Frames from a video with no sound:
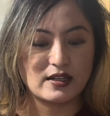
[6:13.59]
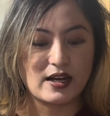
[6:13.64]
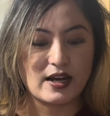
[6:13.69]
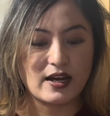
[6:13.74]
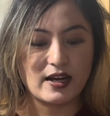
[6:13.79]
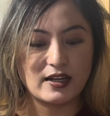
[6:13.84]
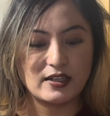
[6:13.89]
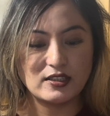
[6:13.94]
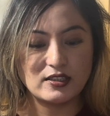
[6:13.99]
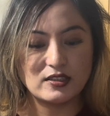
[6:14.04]

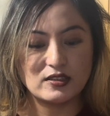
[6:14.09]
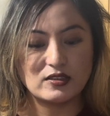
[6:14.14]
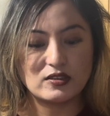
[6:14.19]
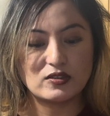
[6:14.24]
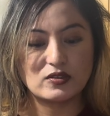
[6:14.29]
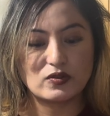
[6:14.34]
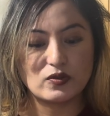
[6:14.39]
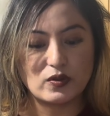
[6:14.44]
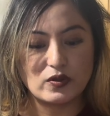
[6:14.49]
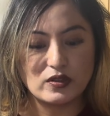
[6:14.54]

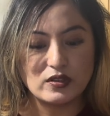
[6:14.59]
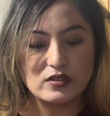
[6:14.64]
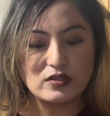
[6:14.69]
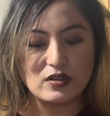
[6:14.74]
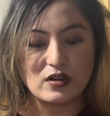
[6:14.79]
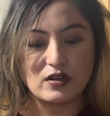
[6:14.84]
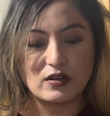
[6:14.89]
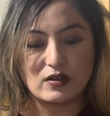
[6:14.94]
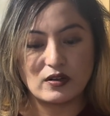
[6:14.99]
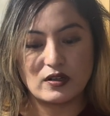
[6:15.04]
eyesores
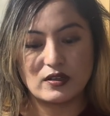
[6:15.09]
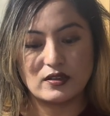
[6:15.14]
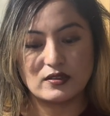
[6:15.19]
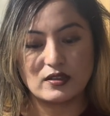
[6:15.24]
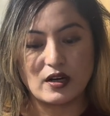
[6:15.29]
or